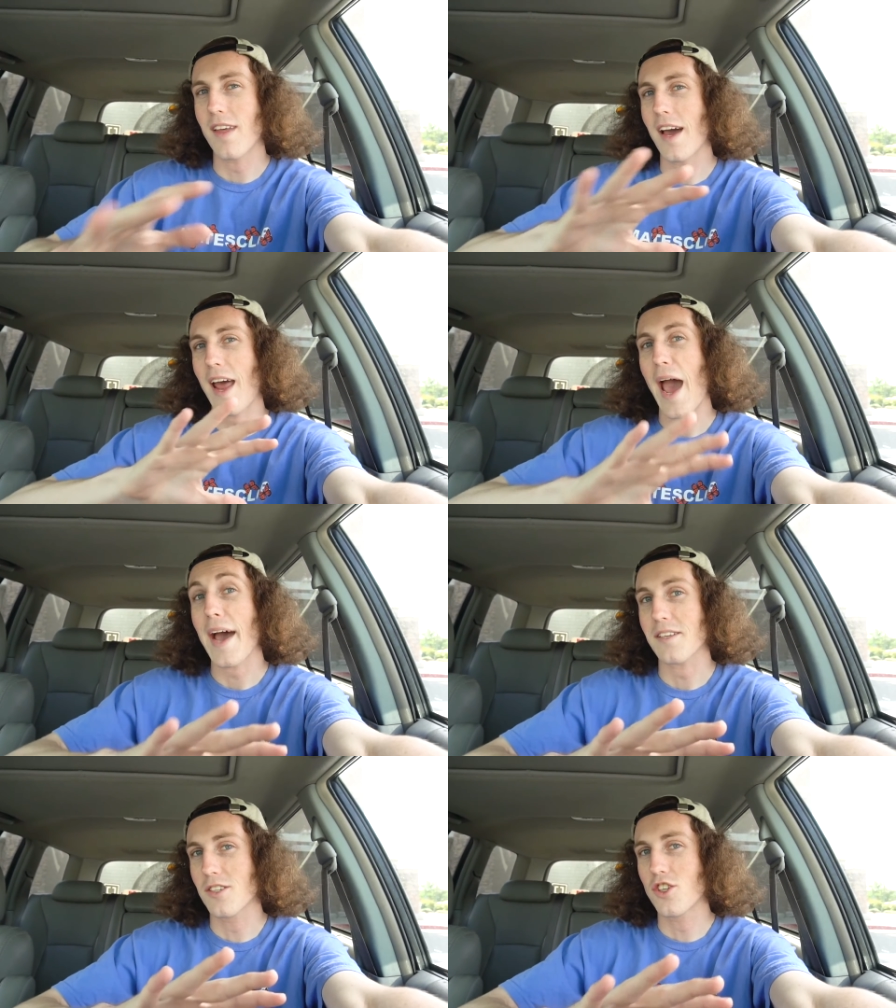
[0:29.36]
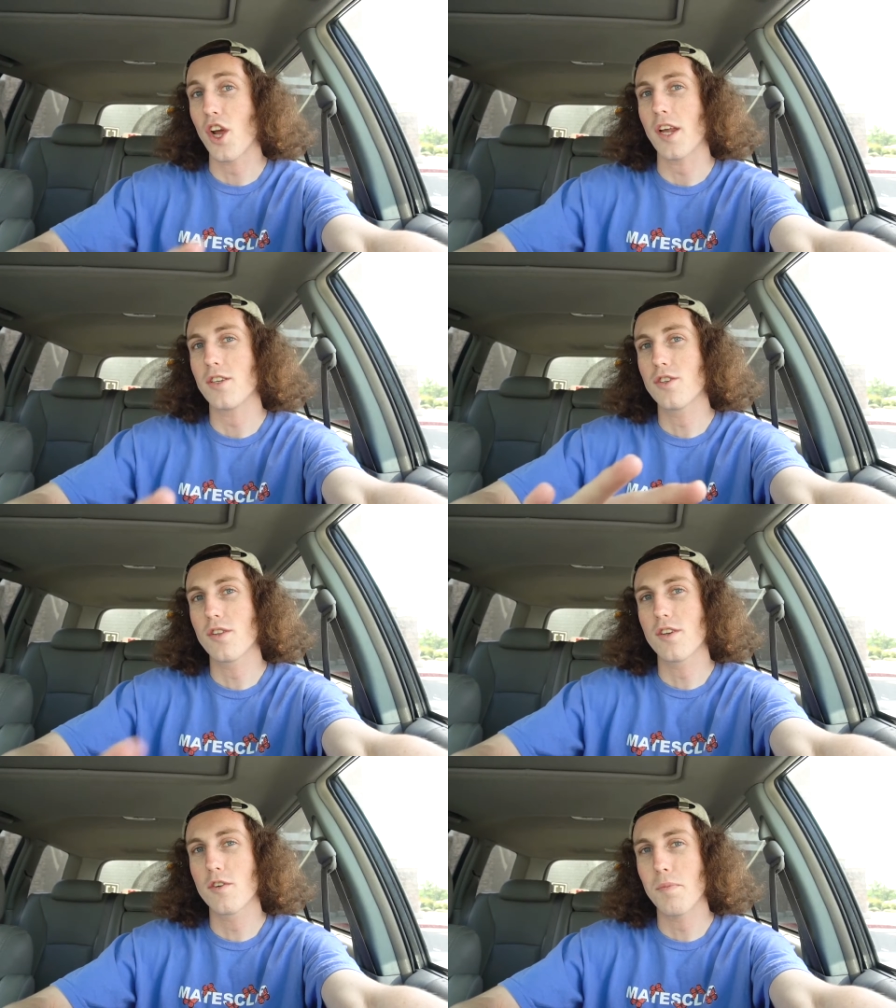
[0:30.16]
that has changed a
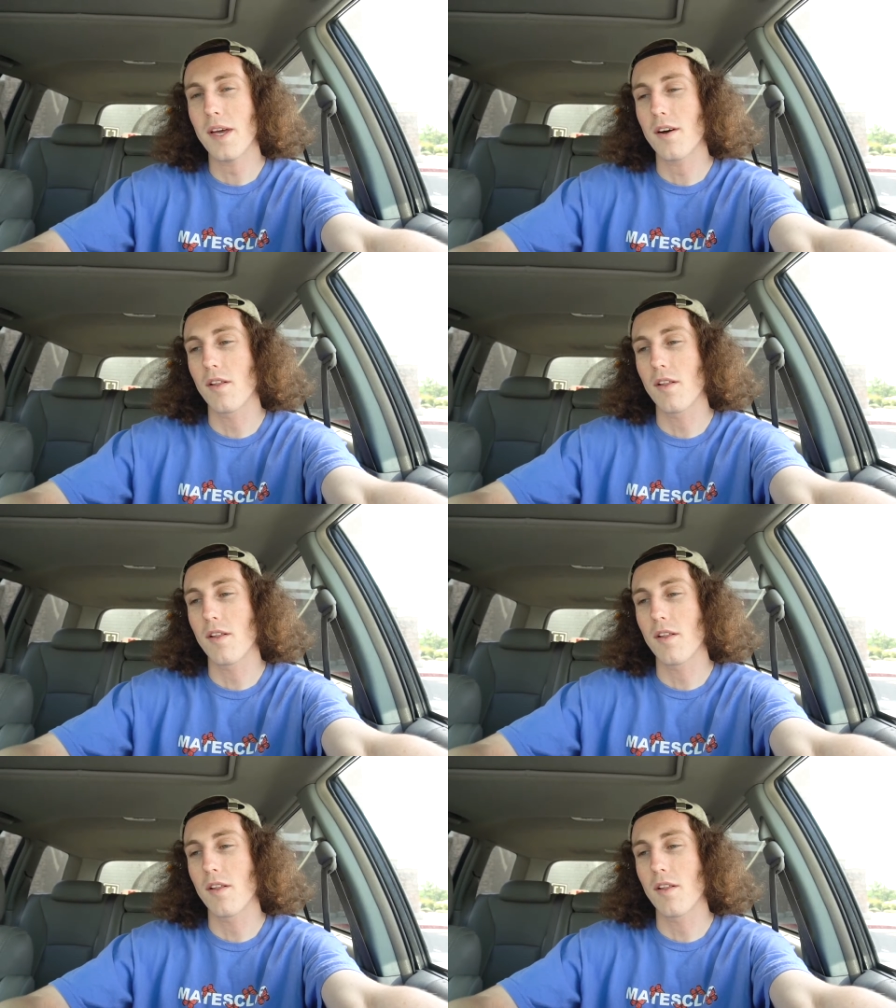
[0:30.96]
little bit.